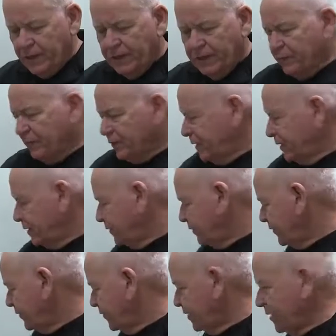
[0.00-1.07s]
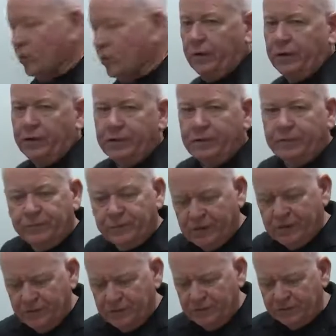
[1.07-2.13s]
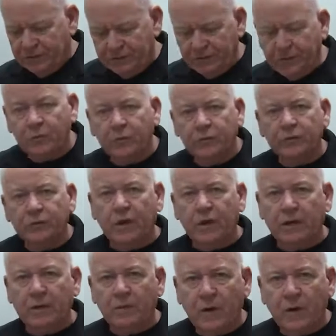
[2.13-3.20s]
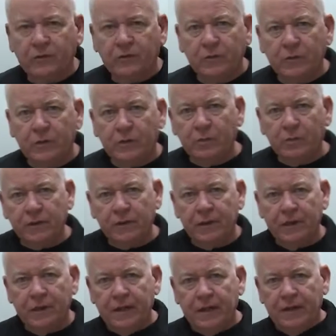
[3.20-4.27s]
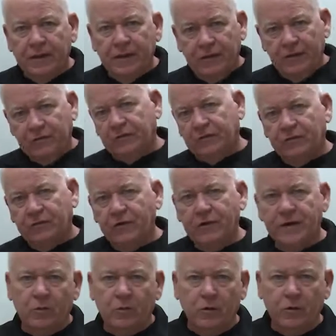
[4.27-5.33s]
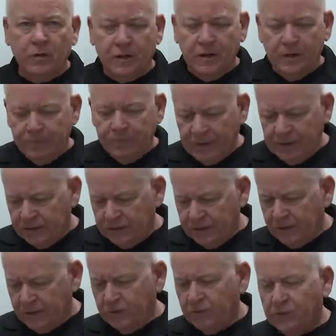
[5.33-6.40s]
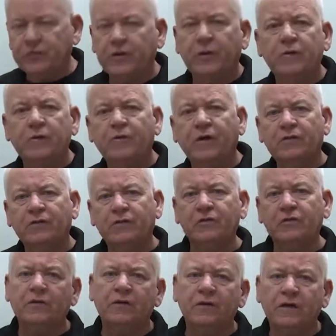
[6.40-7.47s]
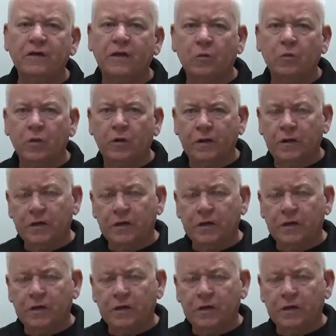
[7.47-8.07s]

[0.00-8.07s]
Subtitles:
Ethernet is your network. Okay, that's the simplest way I could possibly put it. That's your network. And there's some devices on the network.